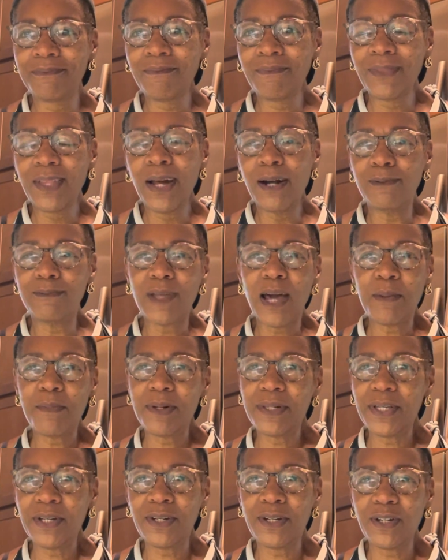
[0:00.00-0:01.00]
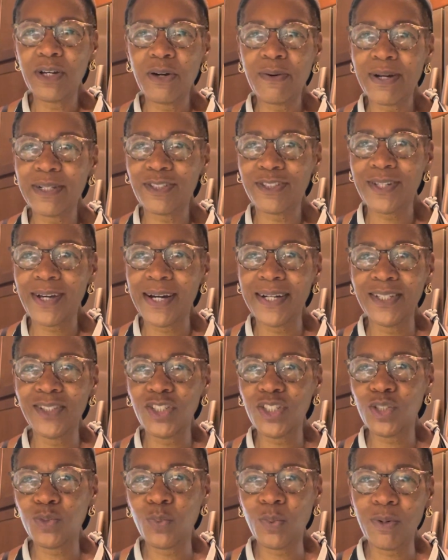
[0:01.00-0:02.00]
I'm only gonna go outside and just
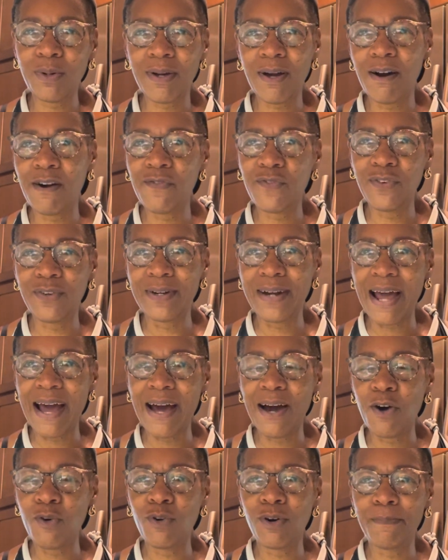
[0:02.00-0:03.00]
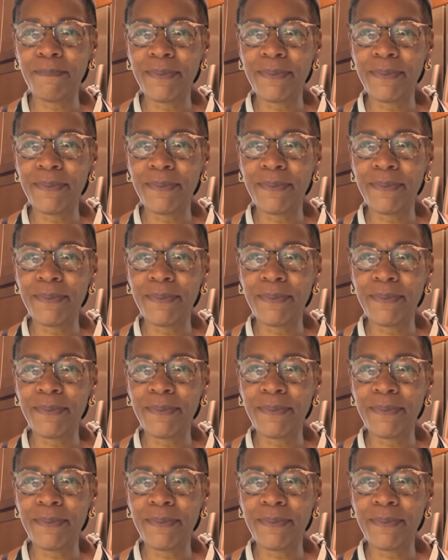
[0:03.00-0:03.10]
work out for an hour, but